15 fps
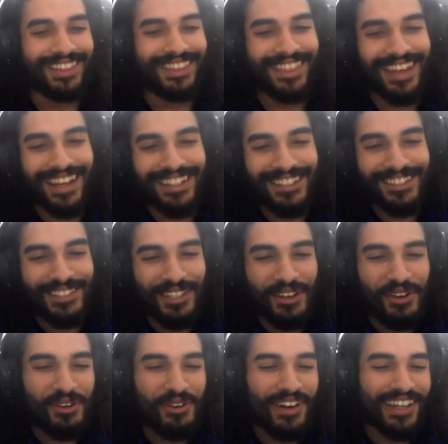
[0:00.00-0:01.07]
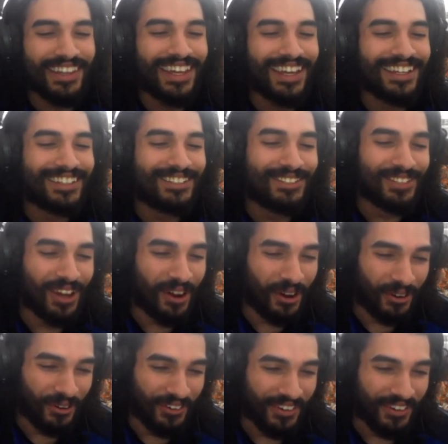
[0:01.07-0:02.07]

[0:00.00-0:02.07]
reason they do and they don't.